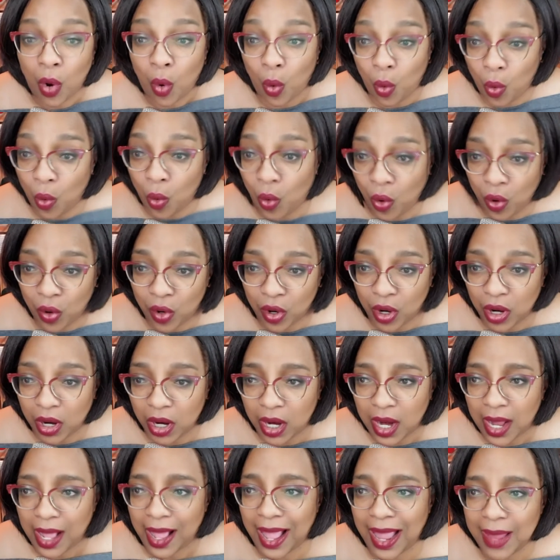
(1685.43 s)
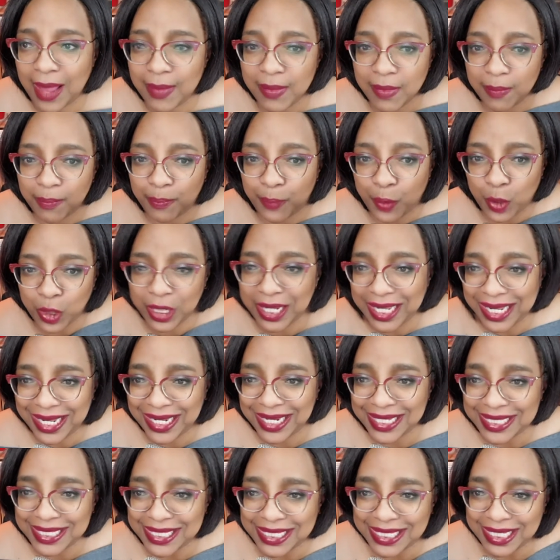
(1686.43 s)
Or I'm putting in
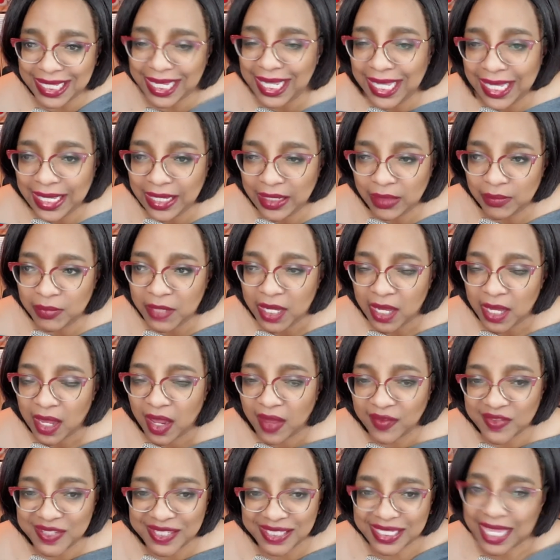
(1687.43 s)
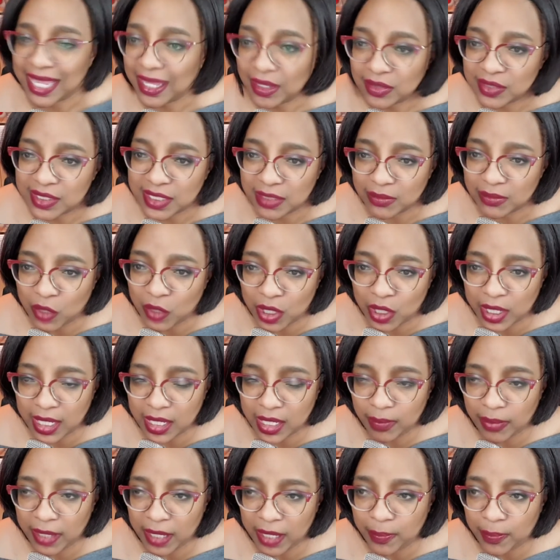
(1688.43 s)
a team of sales and
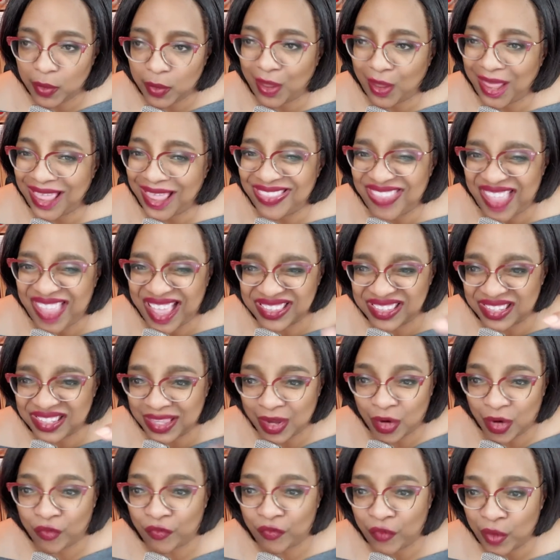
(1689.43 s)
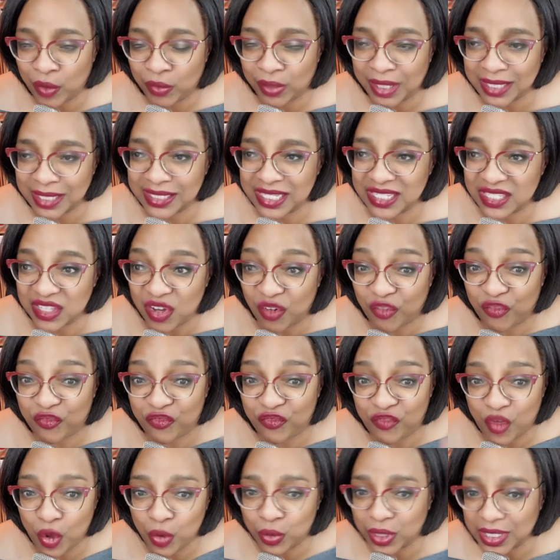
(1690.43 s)
marketing people and that's their focus is they're
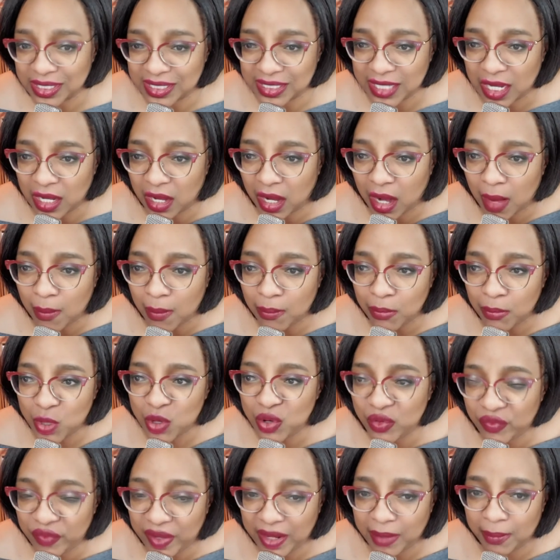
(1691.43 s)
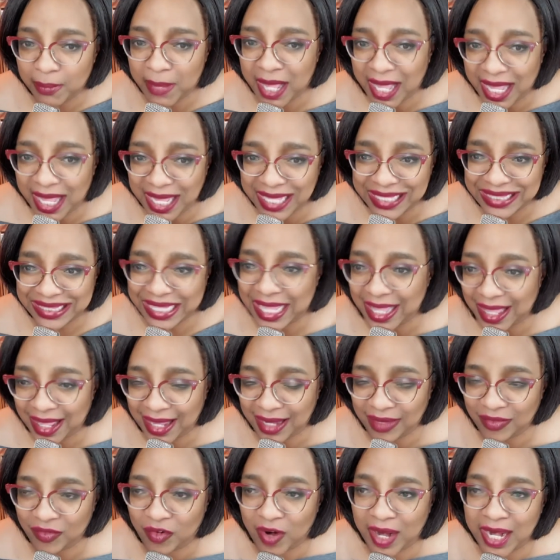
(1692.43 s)
focusing on moving my
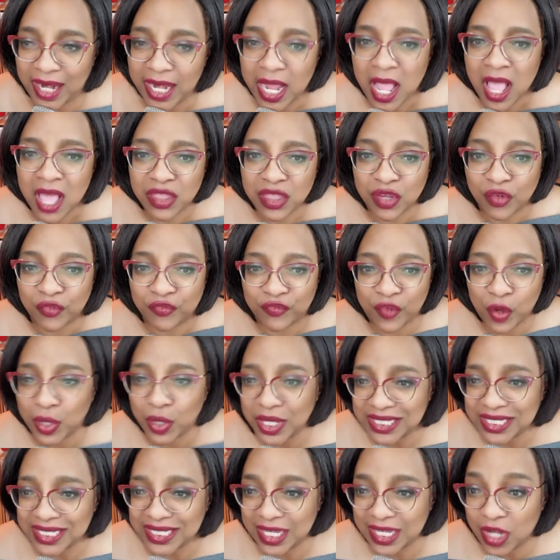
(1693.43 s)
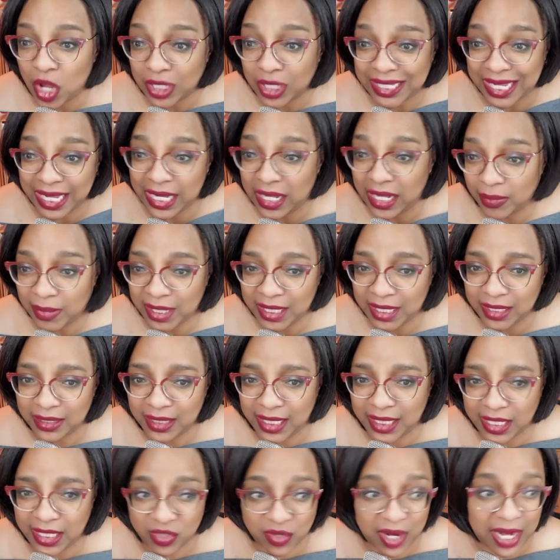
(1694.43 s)
line, right? They're focusing on getting me
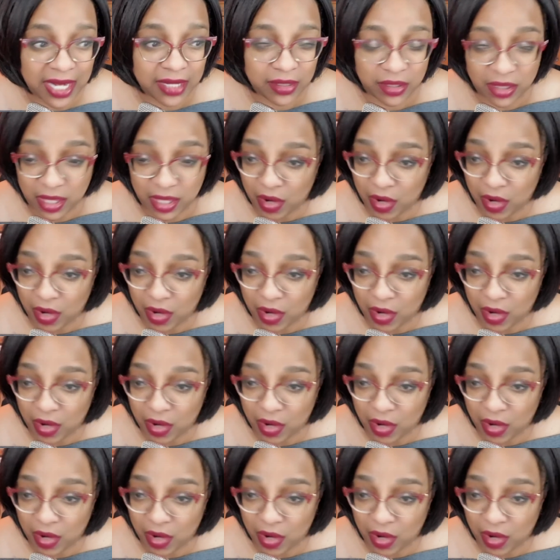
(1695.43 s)
leads, right?